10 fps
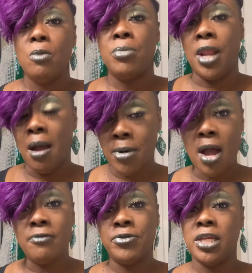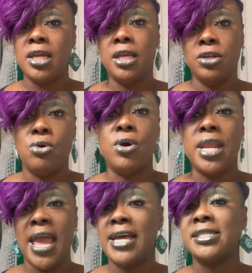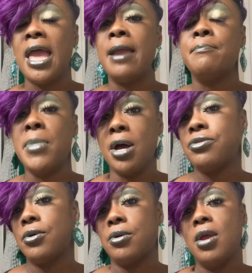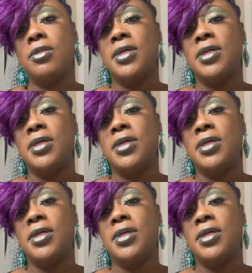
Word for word: But I'm confident in knowing as a mother